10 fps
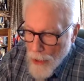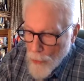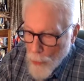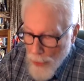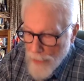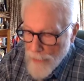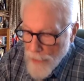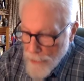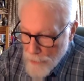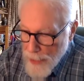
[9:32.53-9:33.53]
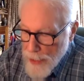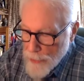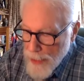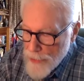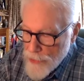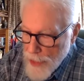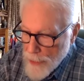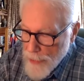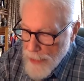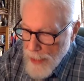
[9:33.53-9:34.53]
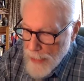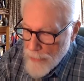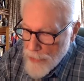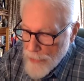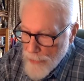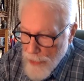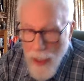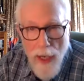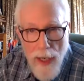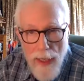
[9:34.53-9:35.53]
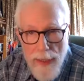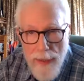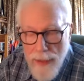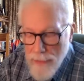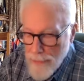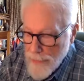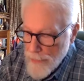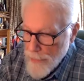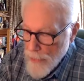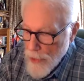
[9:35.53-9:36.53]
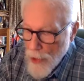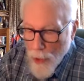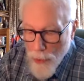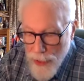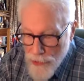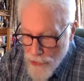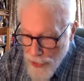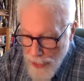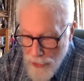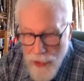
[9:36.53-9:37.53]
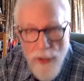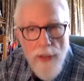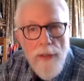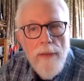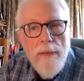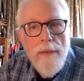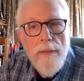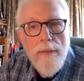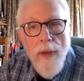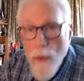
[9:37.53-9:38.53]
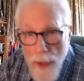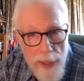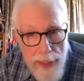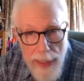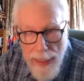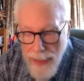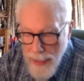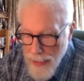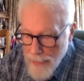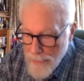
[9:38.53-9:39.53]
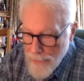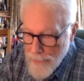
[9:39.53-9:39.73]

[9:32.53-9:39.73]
One of the three great secret names of God, or a senior, or a king.